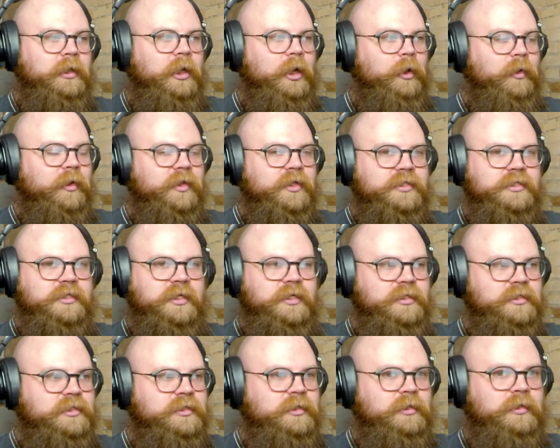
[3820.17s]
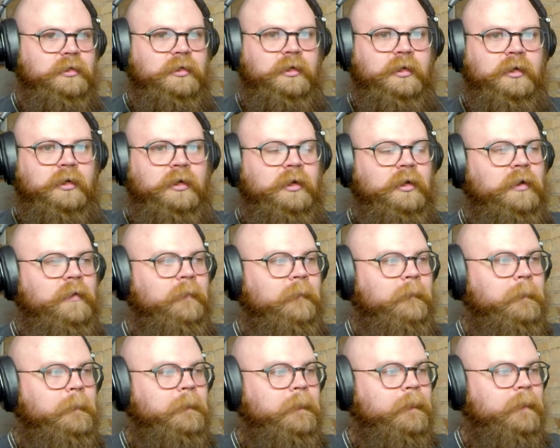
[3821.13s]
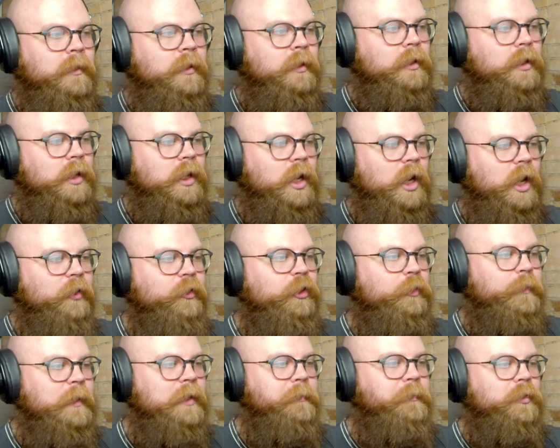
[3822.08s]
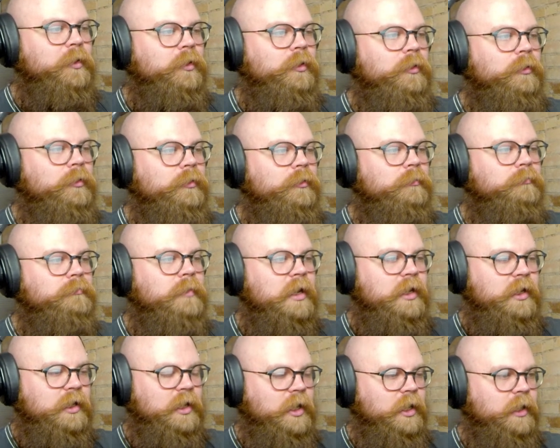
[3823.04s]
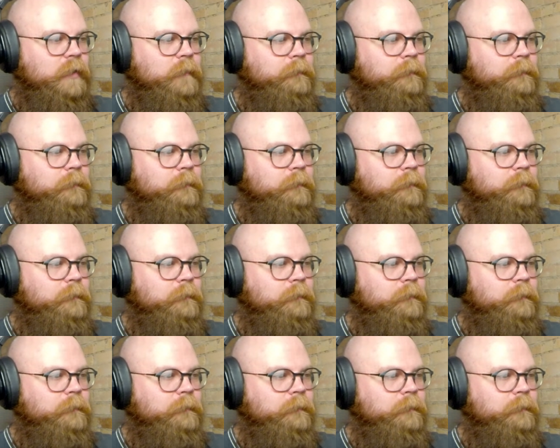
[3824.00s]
know what this is other people might not